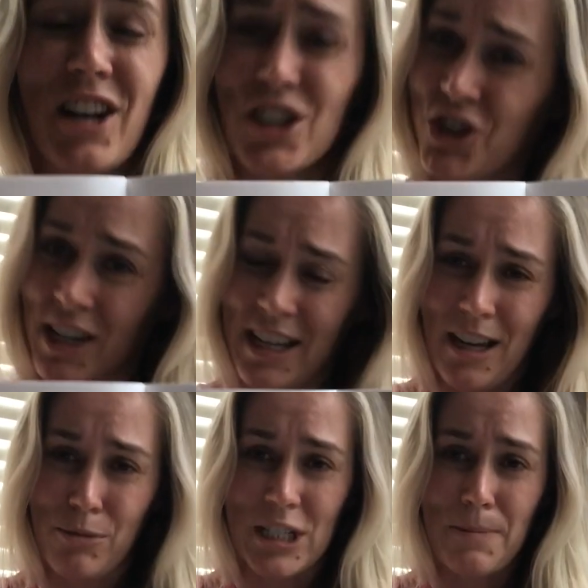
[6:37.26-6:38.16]
not treat
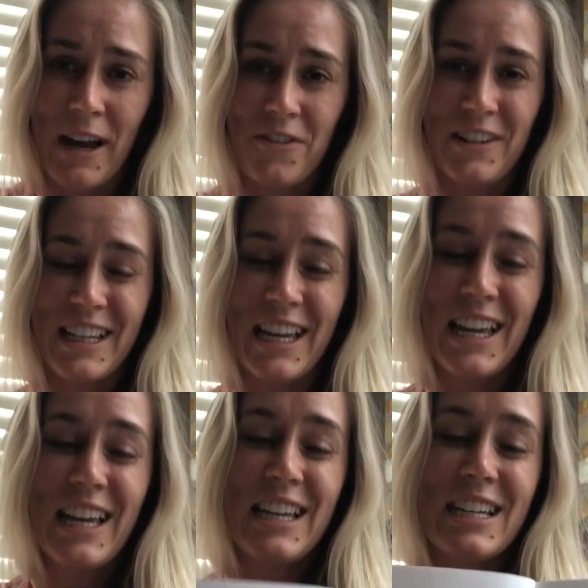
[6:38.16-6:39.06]
him
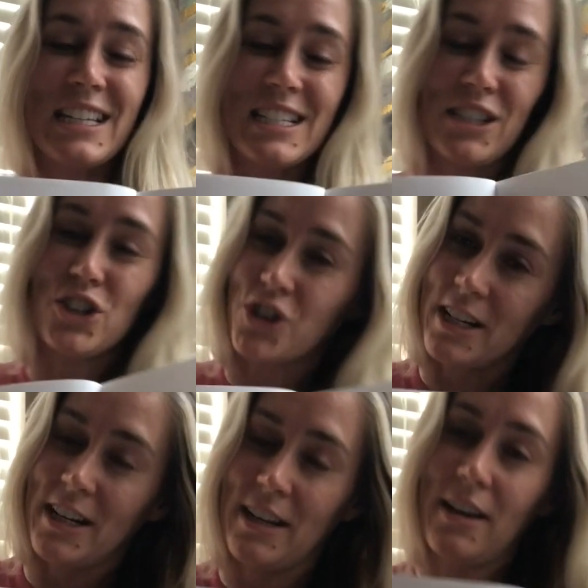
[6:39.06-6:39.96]
respectfully. He still
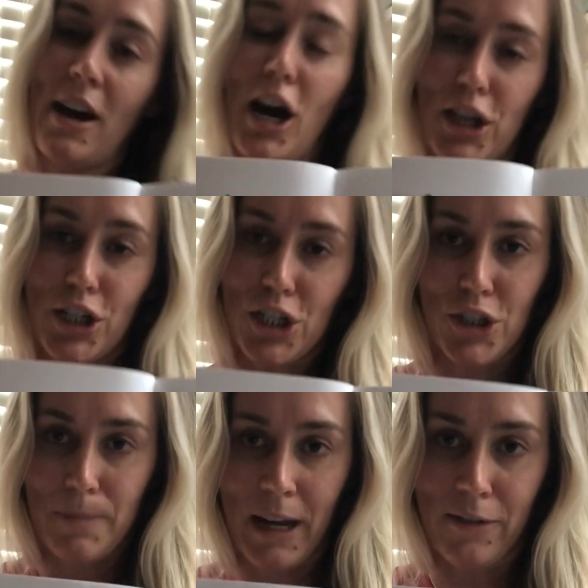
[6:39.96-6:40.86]
treated others
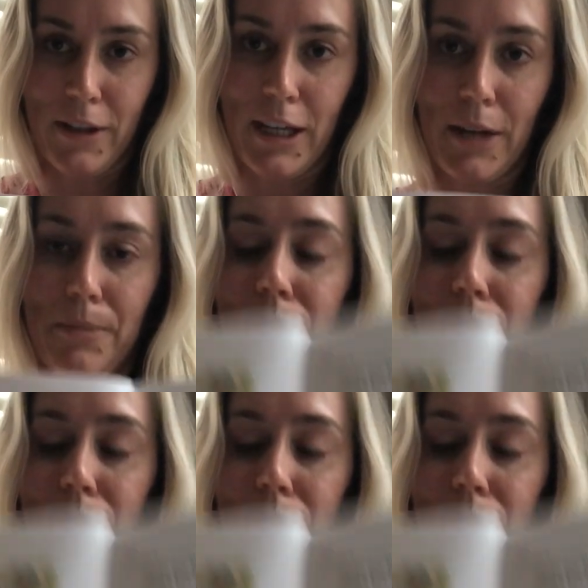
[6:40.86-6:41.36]
respectfully.